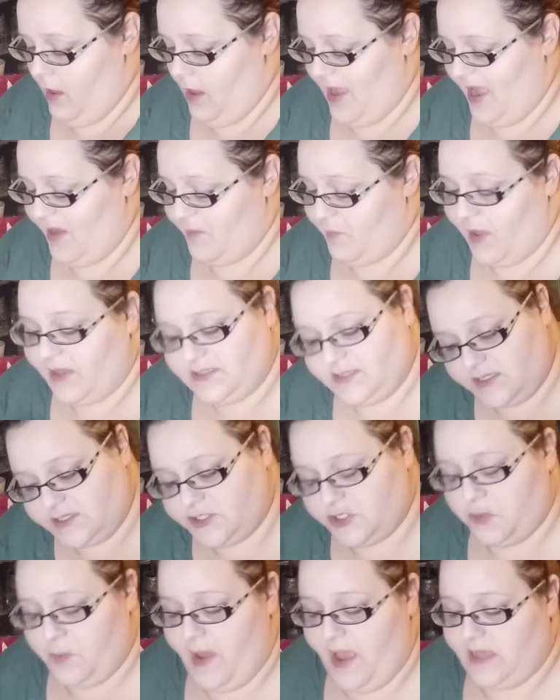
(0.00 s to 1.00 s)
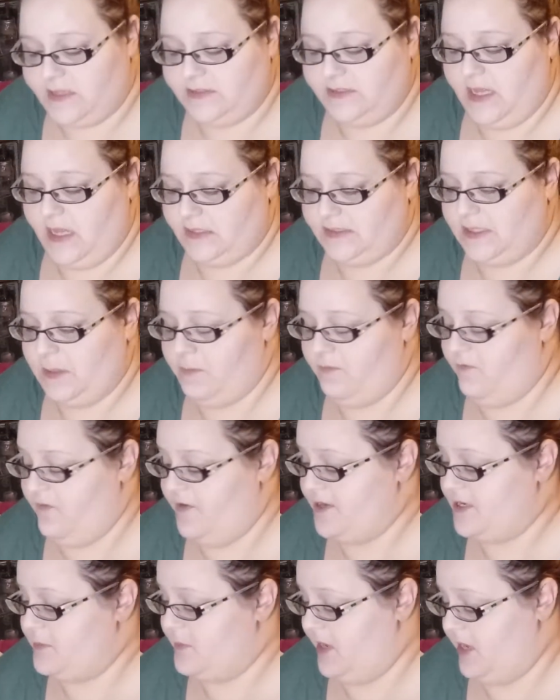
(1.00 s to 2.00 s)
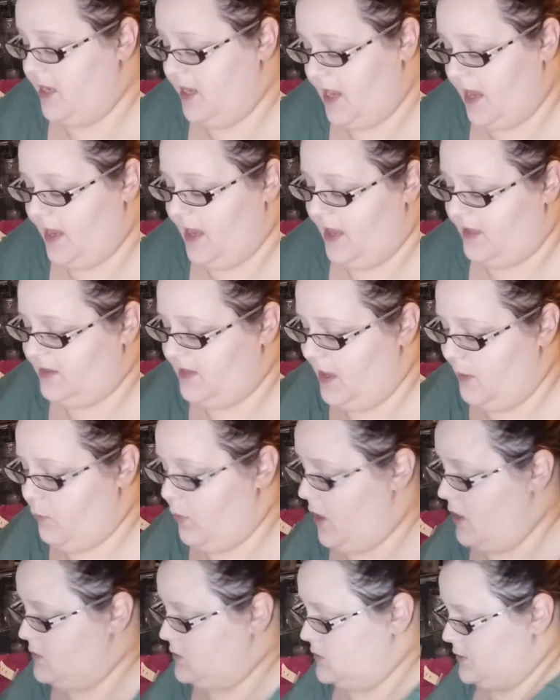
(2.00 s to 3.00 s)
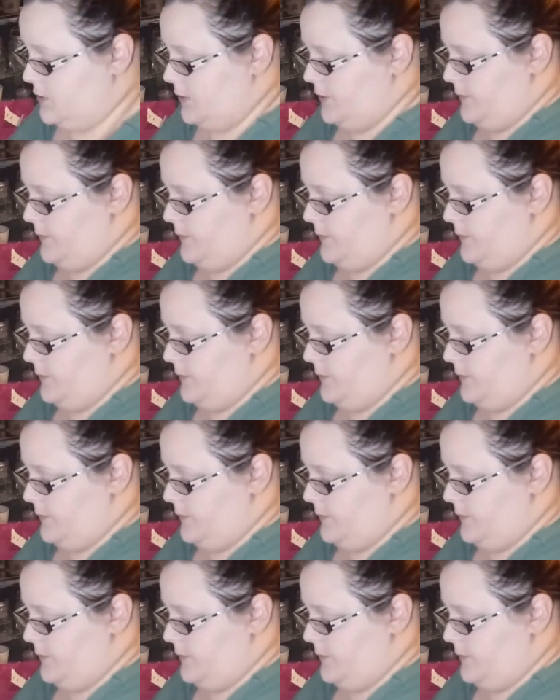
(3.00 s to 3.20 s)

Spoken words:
and my sister passed on some of it to me, and I got that bronzer.